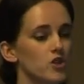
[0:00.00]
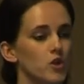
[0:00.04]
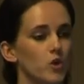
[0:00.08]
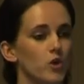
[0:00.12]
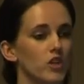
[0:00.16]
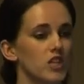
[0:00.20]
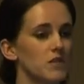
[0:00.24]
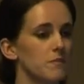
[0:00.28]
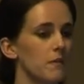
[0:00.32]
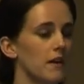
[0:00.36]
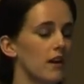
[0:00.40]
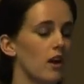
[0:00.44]
you
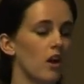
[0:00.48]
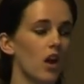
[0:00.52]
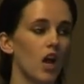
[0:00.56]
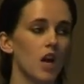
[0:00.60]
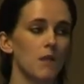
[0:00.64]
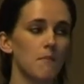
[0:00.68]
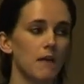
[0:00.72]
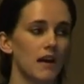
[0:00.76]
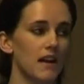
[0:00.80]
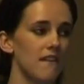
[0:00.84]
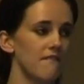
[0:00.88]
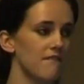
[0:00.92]
can spend a lot of
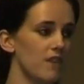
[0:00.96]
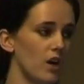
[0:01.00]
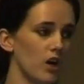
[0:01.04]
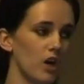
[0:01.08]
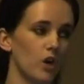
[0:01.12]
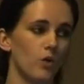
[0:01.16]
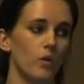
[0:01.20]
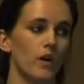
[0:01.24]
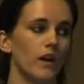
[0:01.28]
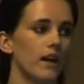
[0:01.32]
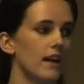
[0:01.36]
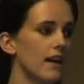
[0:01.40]
money very
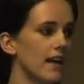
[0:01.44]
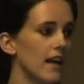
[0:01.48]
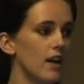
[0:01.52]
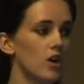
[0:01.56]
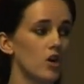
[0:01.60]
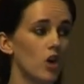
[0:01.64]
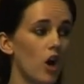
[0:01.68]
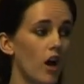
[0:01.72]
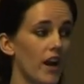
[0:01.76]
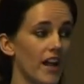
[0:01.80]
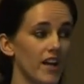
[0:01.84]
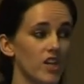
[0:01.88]
quickly and
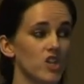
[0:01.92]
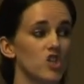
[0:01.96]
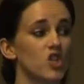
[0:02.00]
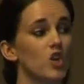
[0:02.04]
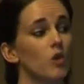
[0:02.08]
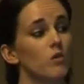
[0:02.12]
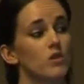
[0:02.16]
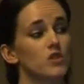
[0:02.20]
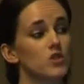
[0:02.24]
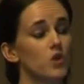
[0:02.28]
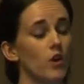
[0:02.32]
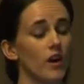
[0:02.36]
not actually know
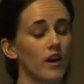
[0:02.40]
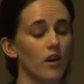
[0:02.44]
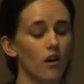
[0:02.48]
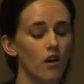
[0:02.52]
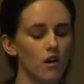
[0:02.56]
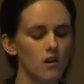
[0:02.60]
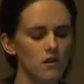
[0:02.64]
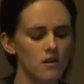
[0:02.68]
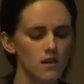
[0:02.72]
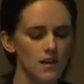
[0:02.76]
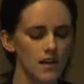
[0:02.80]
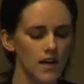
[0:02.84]
what's going
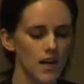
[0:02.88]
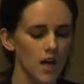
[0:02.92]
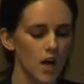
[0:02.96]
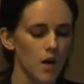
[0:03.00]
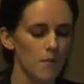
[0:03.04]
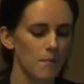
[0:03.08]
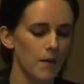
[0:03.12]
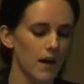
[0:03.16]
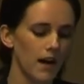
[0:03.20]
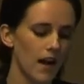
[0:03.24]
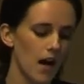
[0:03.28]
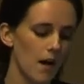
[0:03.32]
on.
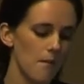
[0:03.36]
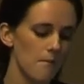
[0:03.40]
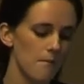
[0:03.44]
But